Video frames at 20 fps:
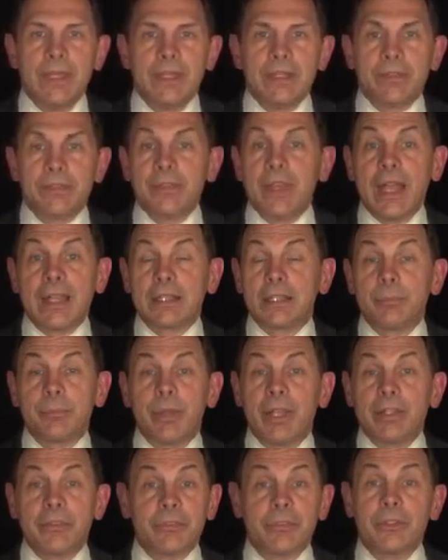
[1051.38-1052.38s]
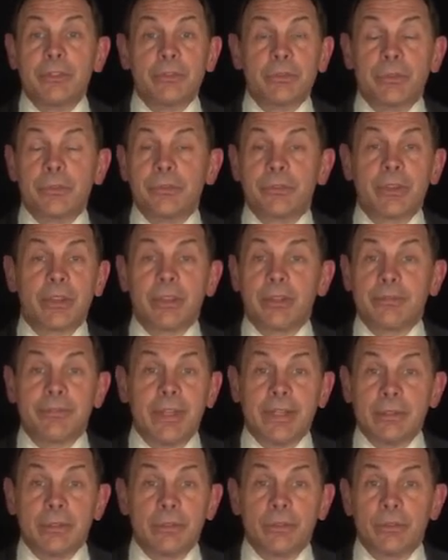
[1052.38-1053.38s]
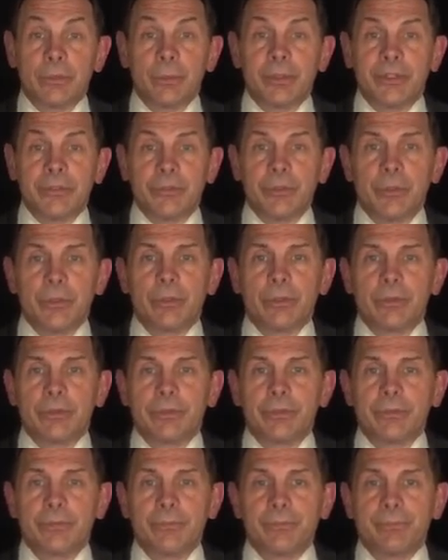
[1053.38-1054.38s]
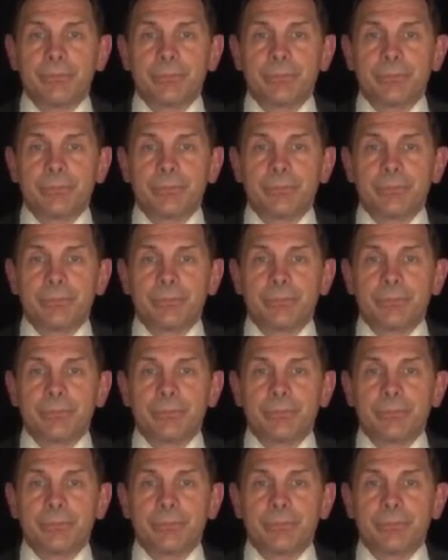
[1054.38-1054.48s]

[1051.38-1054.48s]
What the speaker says: It's not in the best interest of the veterans we serve.